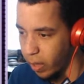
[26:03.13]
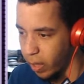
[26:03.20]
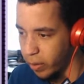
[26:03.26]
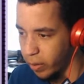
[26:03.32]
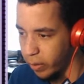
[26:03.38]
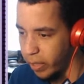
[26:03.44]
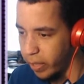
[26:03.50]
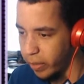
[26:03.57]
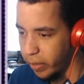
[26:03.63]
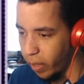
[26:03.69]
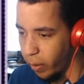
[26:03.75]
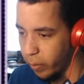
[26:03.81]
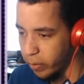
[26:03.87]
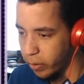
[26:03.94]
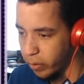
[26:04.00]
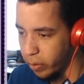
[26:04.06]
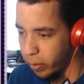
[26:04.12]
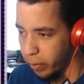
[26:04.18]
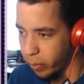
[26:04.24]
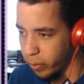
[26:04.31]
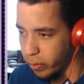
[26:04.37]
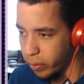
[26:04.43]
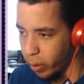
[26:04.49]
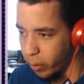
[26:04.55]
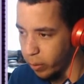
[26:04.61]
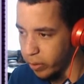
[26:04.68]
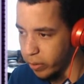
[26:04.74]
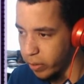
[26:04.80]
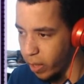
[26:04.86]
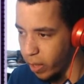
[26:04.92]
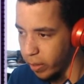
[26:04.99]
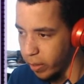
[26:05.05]
Underneath, I always assumed it was totally
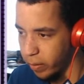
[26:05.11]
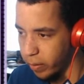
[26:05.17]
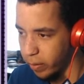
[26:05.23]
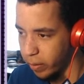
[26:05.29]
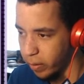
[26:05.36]
solid.